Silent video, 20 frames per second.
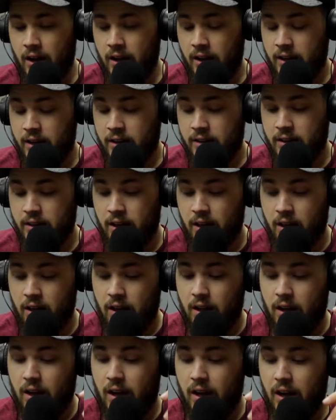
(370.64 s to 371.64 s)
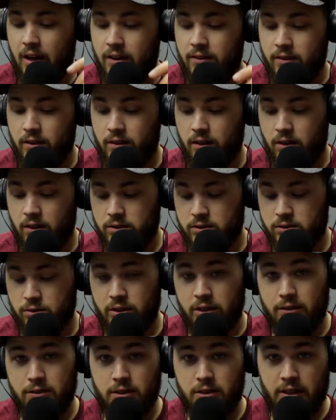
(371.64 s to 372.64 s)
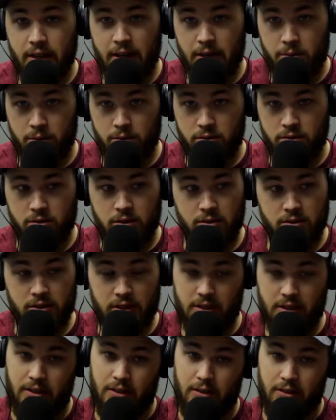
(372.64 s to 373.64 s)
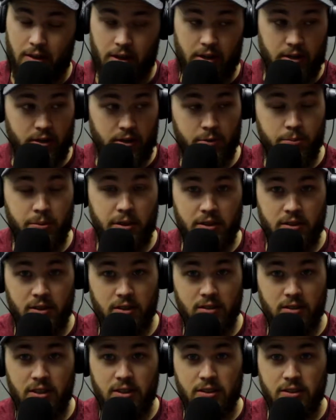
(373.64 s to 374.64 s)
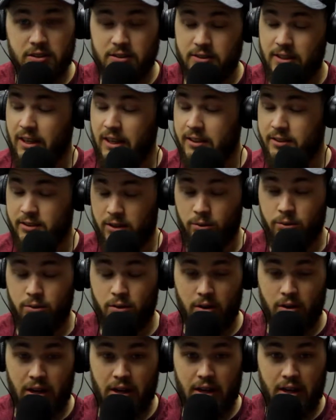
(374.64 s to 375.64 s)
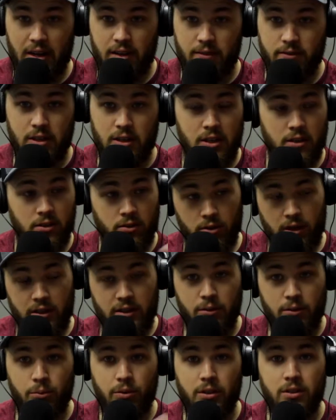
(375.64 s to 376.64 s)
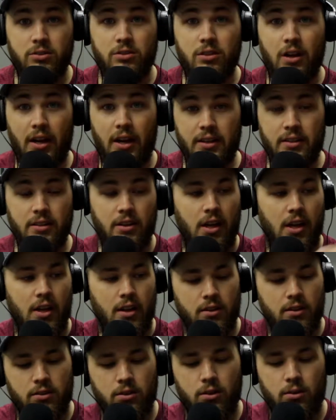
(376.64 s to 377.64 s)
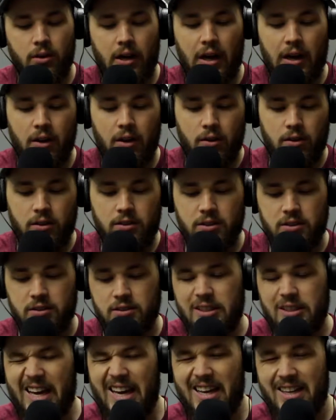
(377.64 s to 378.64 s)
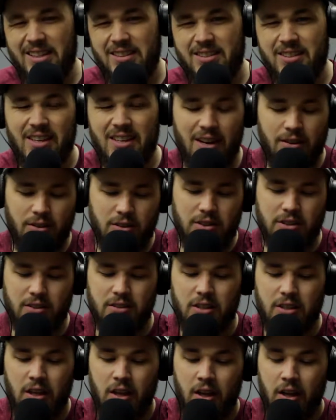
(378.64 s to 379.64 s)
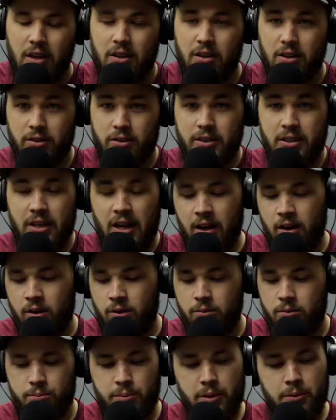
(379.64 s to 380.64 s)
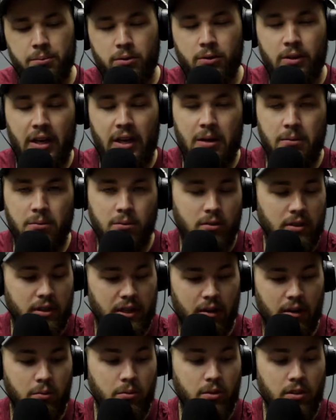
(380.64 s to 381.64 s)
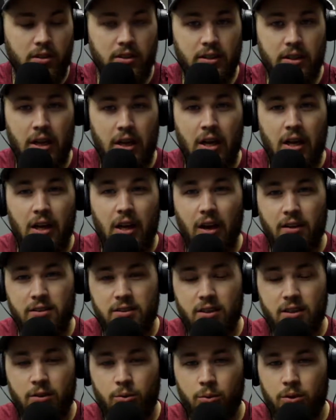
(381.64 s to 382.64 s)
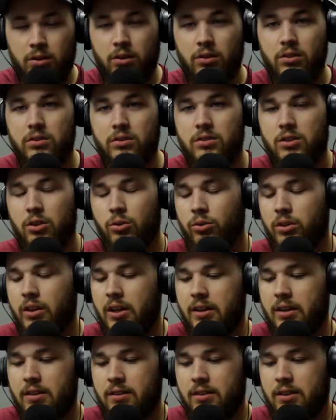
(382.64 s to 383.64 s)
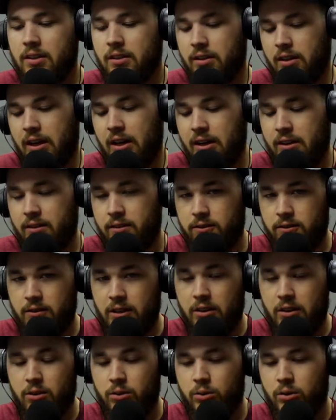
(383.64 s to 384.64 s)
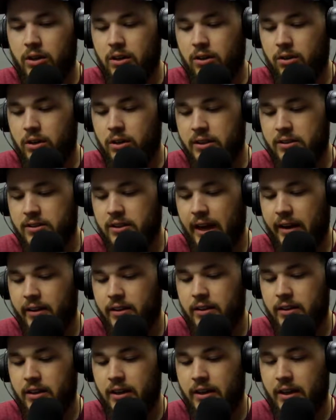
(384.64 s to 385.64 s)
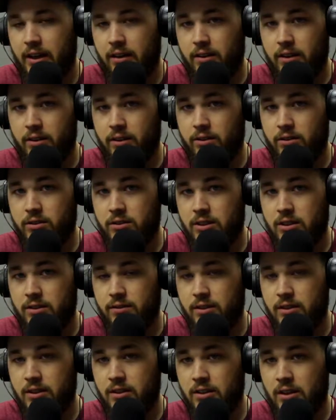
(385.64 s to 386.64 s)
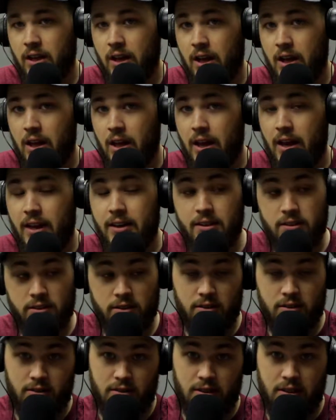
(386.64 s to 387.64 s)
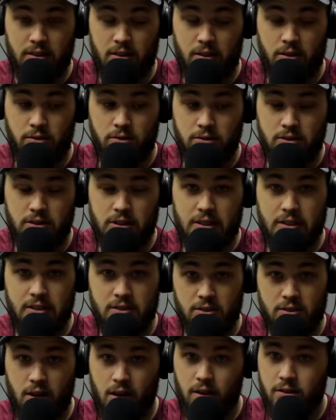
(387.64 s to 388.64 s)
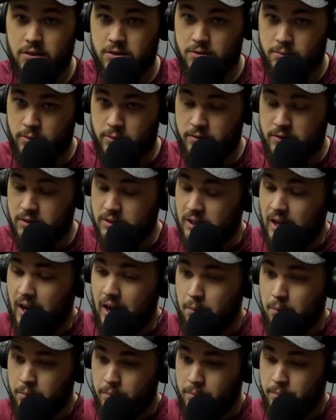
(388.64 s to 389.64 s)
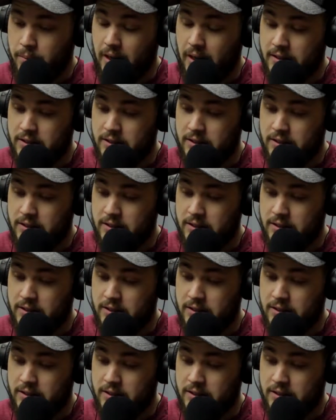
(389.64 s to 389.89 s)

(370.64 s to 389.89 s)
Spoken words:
And I have also never gambled, so I was like, it could be an addiction that I don't know I have. So I didn't want to try it. So I just gazed, and I was just learning how people gamble. And I'll tell you what, there's two things in life that are exactly like how they are on TV, and it's casinos and it's college movies. I've